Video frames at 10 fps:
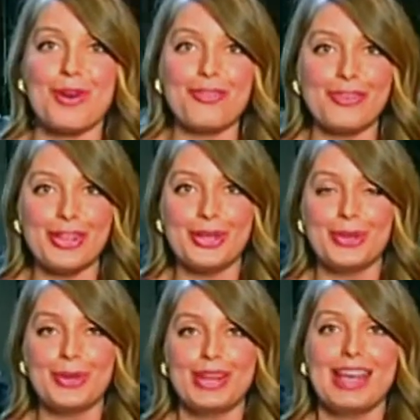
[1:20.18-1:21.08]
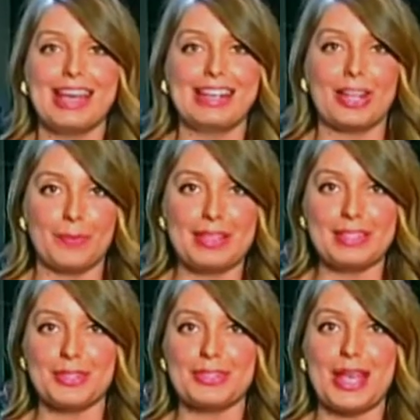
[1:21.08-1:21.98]
more for you in a little
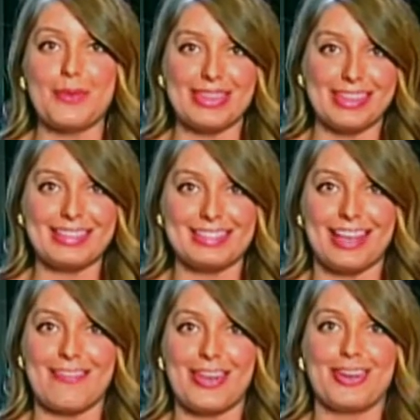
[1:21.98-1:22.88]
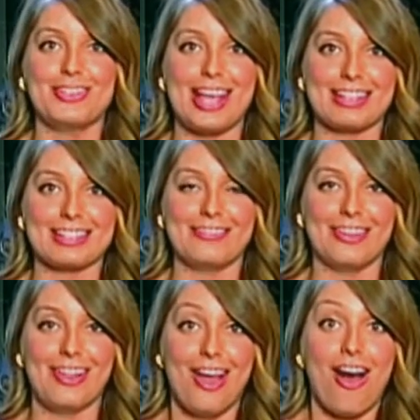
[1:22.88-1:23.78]
bit, so stay with us live here in
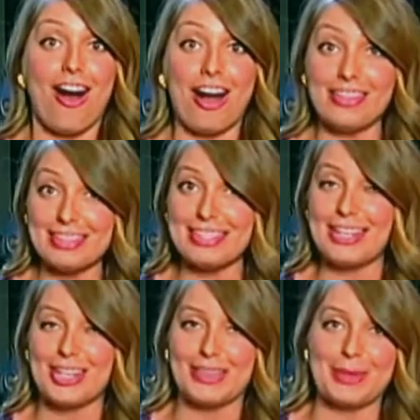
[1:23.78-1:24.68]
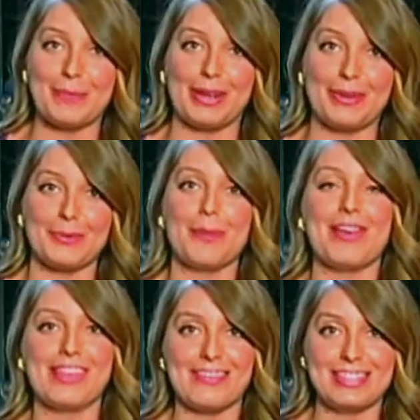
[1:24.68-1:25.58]
Jacksonville on the stage at the Britt.
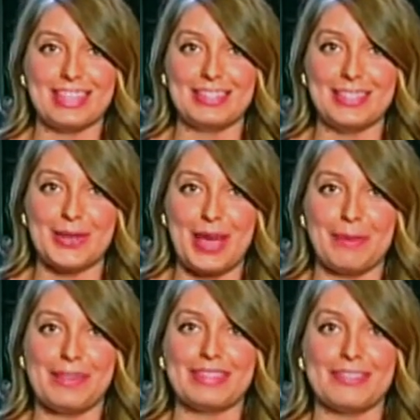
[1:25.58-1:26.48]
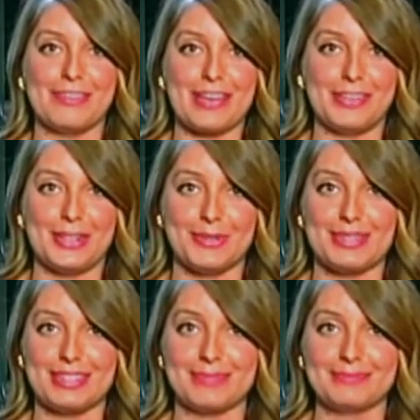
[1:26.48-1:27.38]
Roma Vicencio, NBC5 News.